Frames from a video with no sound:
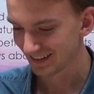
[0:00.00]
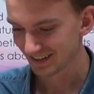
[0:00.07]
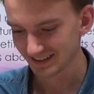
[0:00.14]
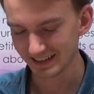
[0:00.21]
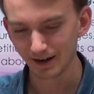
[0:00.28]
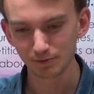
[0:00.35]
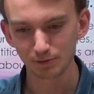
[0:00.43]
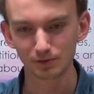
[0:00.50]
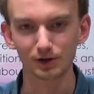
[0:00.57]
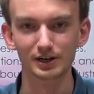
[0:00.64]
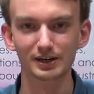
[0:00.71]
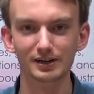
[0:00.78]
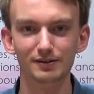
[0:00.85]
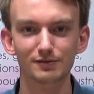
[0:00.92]
So now that we've got
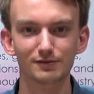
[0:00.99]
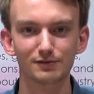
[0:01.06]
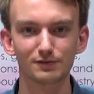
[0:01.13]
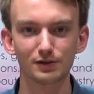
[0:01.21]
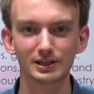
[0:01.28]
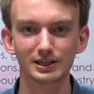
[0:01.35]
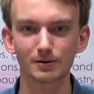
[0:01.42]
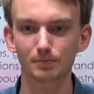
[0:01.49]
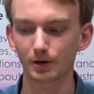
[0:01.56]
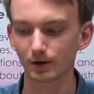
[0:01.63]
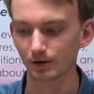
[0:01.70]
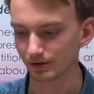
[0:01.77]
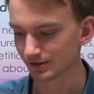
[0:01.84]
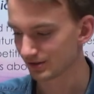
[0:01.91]
it fully
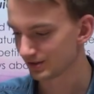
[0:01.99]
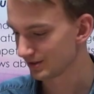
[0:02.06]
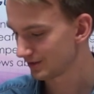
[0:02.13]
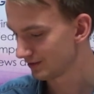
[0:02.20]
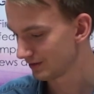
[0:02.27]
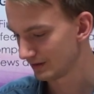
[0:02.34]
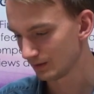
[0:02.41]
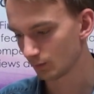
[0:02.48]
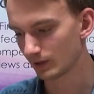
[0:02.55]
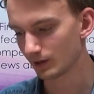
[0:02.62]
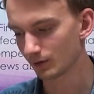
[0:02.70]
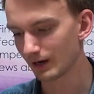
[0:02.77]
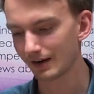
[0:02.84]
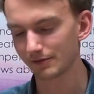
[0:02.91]
unboxed,
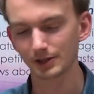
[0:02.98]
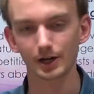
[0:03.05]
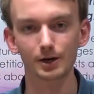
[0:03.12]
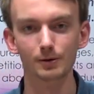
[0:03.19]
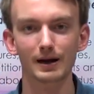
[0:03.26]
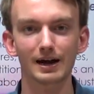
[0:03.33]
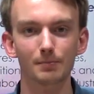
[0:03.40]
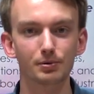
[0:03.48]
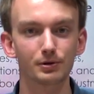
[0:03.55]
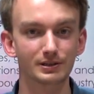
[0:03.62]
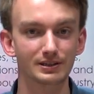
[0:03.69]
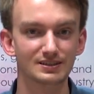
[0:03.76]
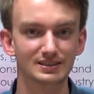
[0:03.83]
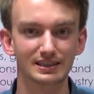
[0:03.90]
we'll have a go at
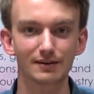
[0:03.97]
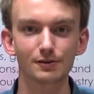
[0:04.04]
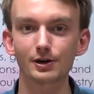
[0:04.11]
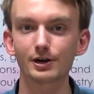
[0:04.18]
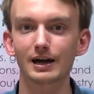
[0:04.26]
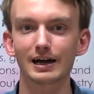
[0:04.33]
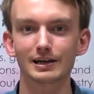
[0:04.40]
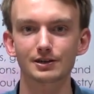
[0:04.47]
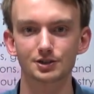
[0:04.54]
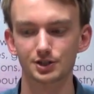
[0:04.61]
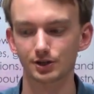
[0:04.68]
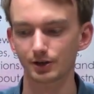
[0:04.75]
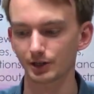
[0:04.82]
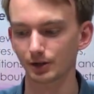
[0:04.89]
putting this together and
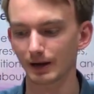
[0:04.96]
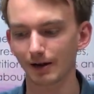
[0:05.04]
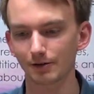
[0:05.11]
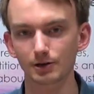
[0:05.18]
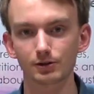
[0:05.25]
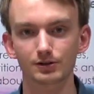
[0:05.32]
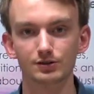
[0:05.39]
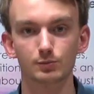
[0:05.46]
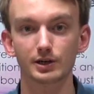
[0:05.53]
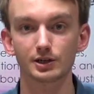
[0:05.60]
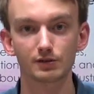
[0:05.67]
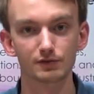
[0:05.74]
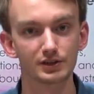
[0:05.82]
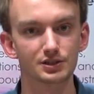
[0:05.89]
showing you how it looks when
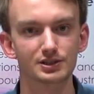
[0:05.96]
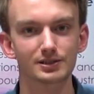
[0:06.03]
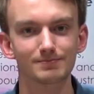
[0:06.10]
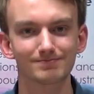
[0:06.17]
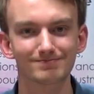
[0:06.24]
you've finished it.